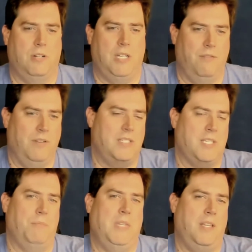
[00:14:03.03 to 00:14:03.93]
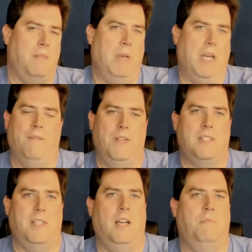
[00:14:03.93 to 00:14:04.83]
giving something that
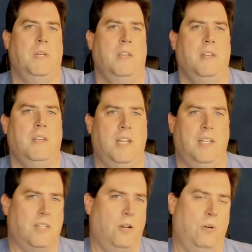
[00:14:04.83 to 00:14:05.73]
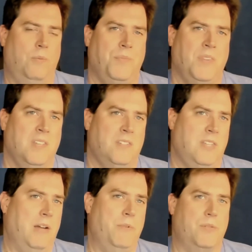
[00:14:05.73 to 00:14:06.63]
benefits them. And so
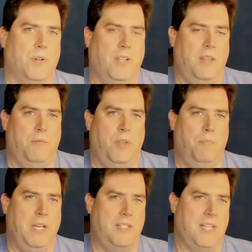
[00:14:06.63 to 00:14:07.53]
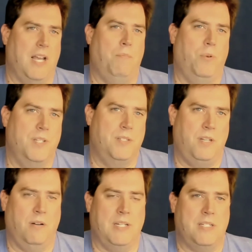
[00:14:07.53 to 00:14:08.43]
that was really the big step was,
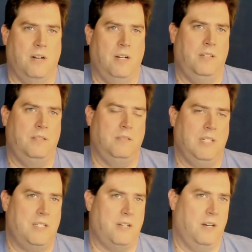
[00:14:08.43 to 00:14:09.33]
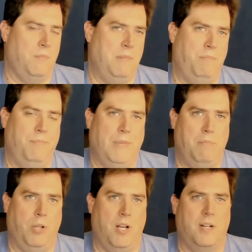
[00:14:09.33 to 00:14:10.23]
I started my
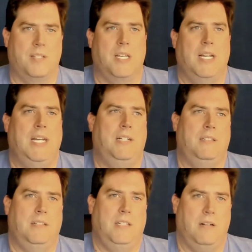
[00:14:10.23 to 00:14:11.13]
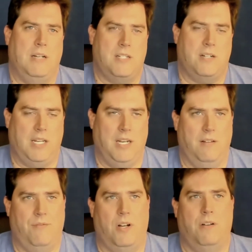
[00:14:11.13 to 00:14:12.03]
blog site, I started
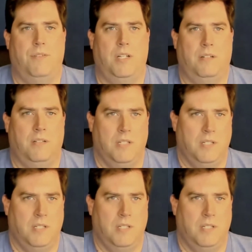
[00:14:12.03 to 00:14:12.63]
getting involved in